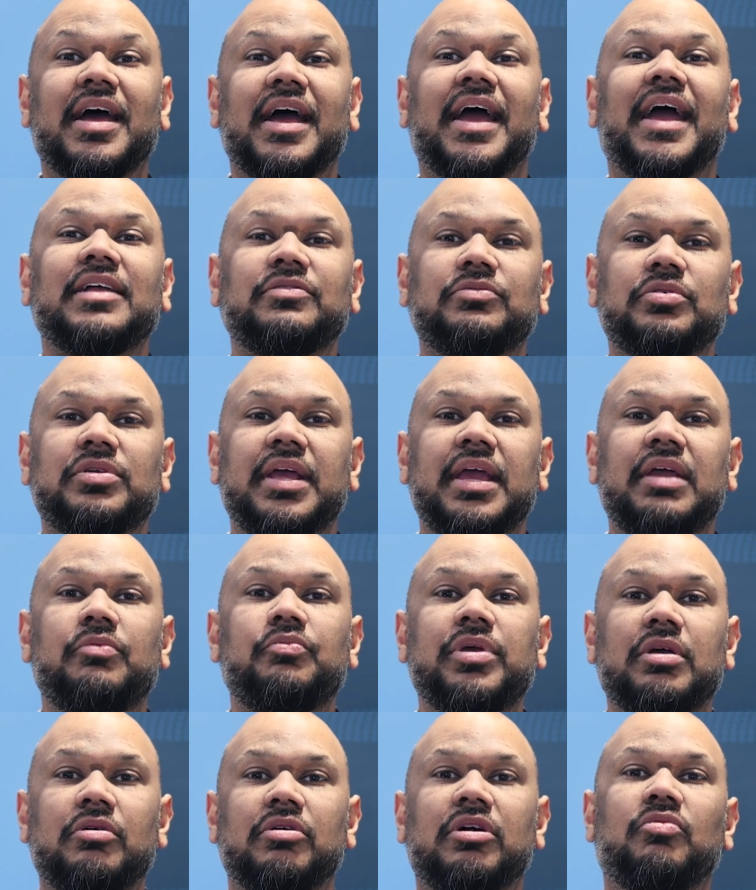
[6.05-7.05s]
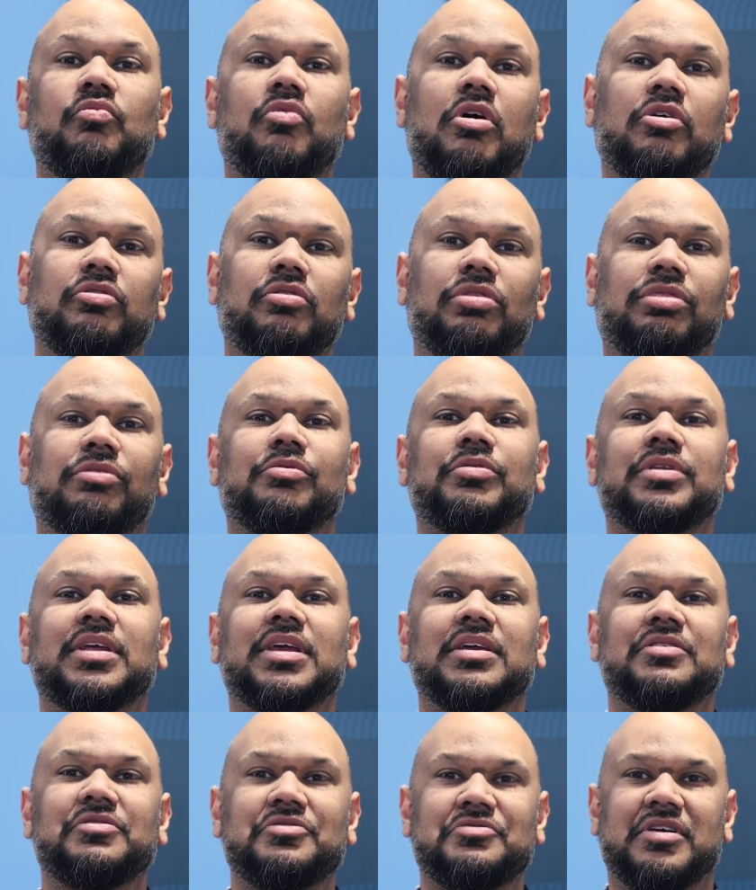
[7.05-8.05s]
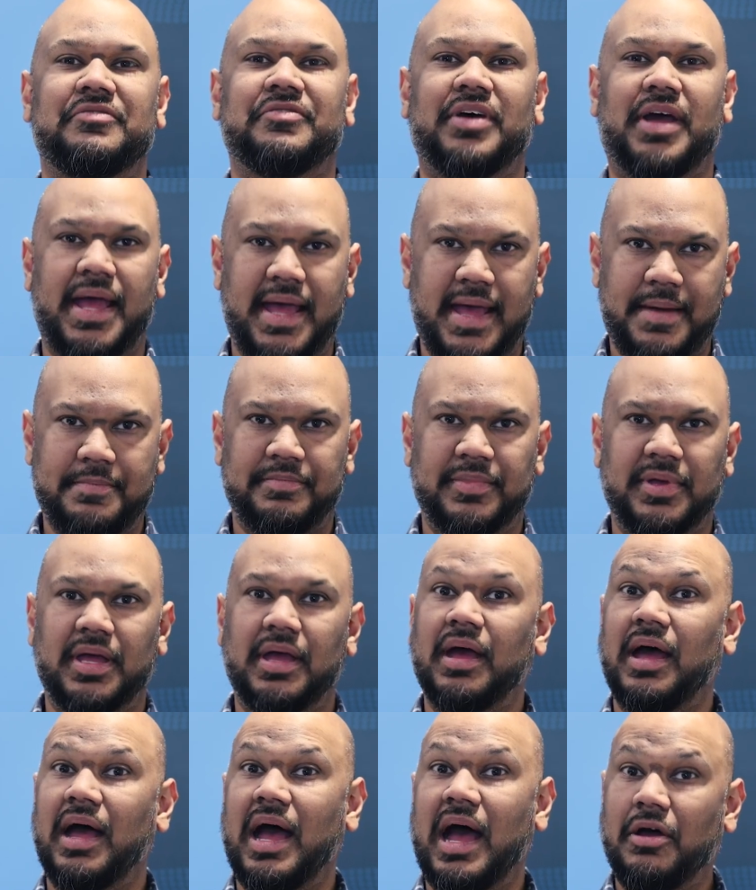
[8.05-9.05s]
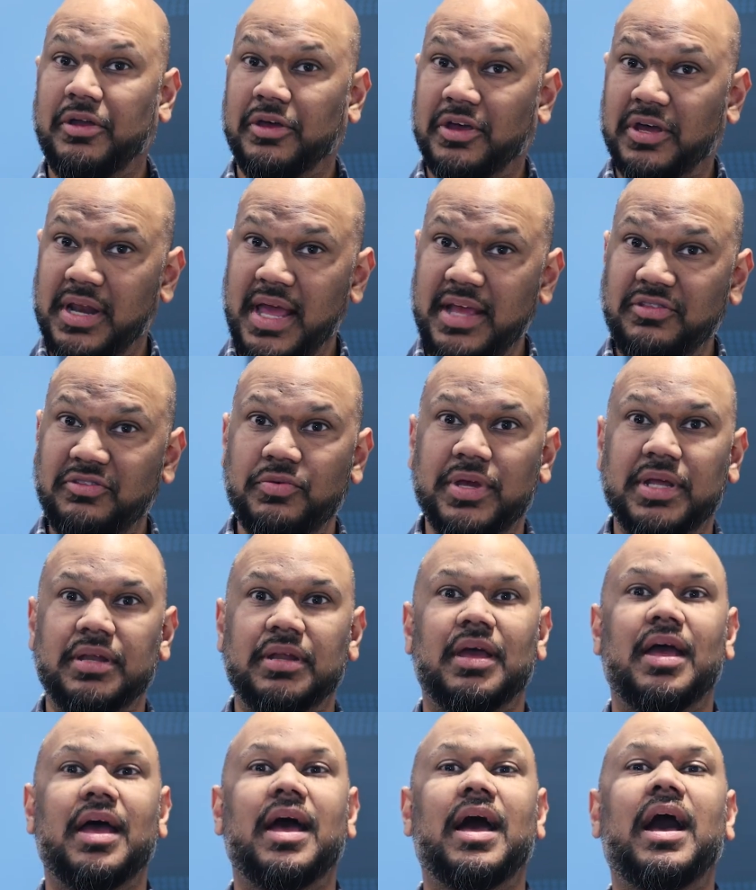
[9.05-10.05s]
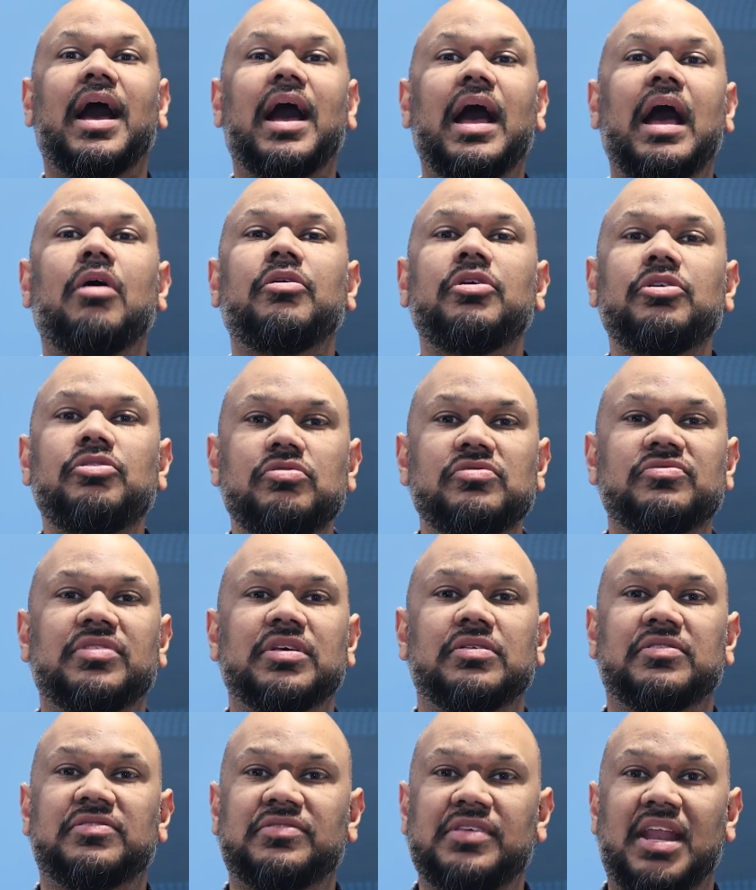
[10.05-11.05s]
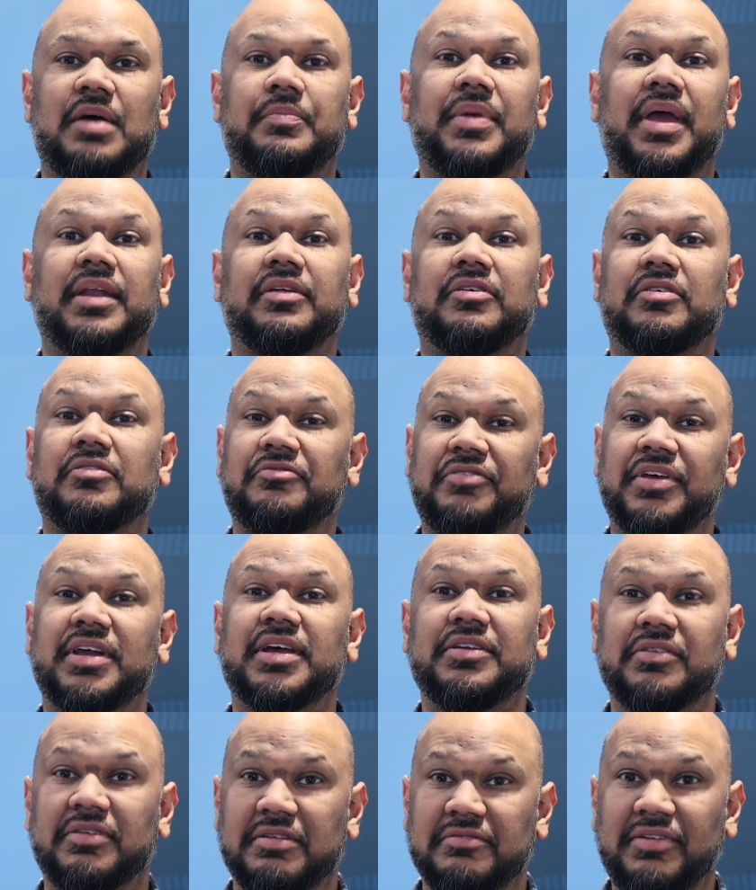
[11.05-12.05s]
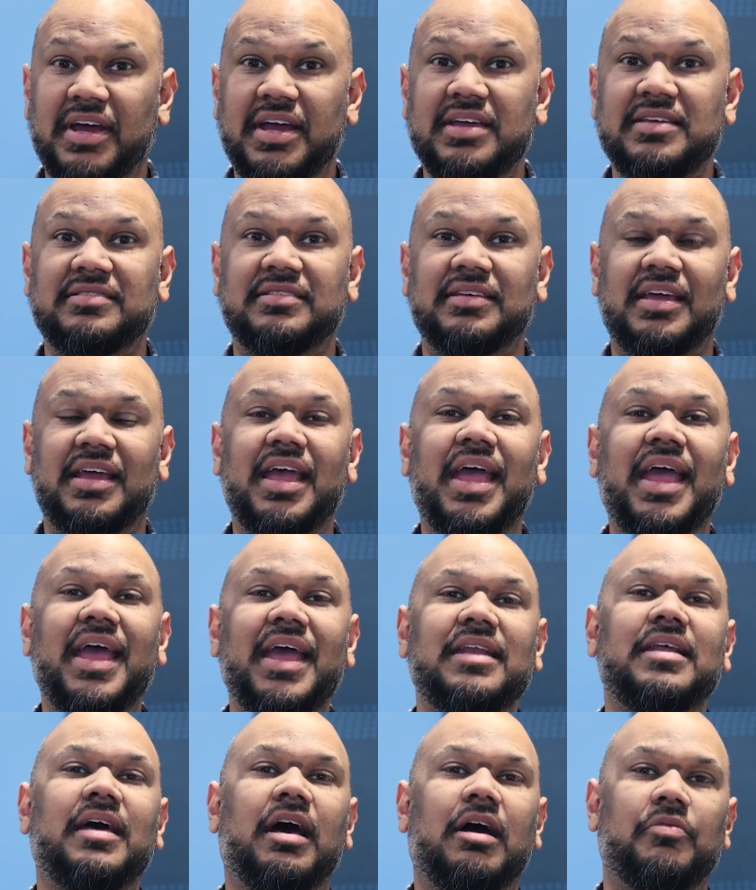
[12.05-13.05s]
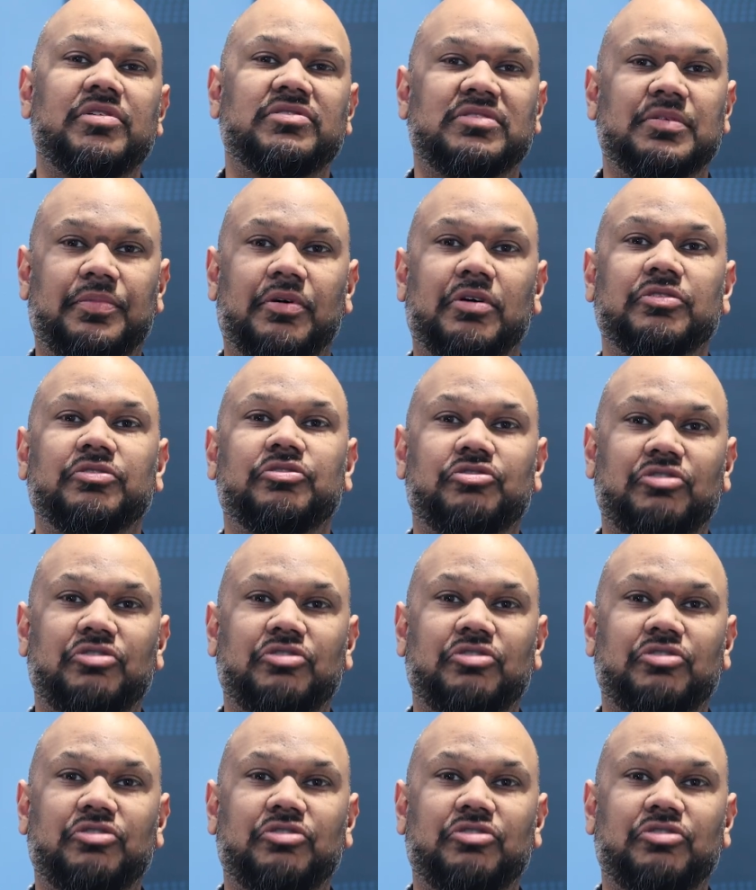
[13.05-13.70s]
and today we are going to walk you through the Nureva app, how to connect to it, how to use it to set up and configure your device, and how it supports